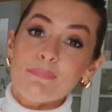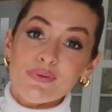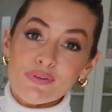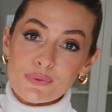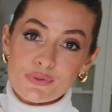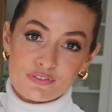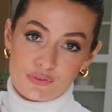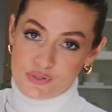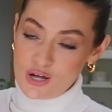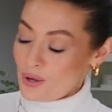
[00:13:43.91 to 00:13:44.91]

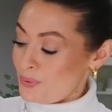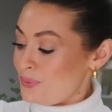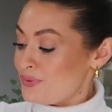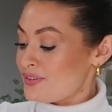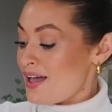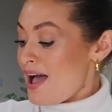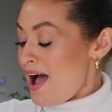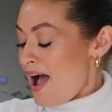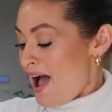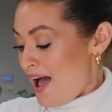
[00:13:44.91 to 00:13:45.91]
beautiful tones
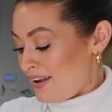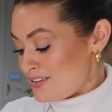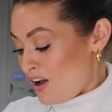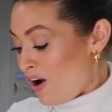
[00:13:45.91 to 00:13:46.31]
and